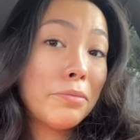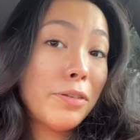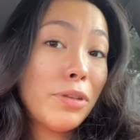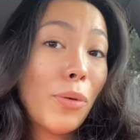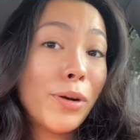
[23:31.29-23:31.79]

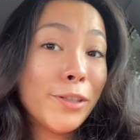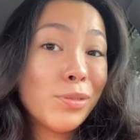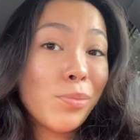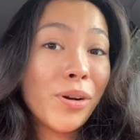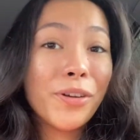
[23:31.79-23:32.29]
If y'all want to
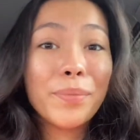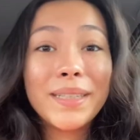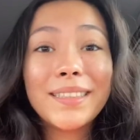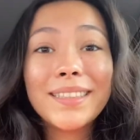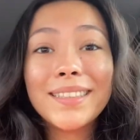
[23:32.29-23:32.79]
support her
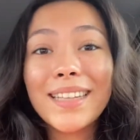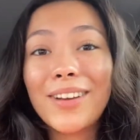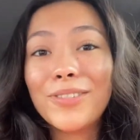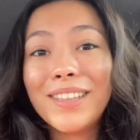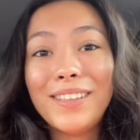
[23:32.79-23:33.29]
business,
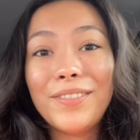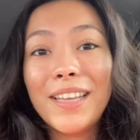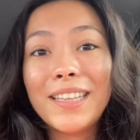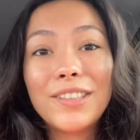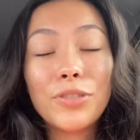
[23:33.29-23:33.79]
I will leave
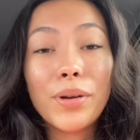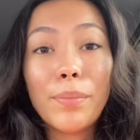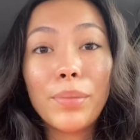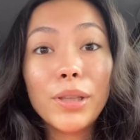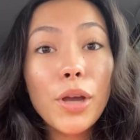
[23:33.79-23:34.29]
the
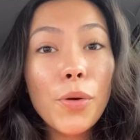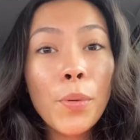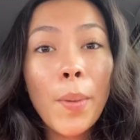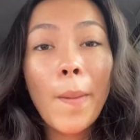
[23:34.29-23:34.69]
Instagram below.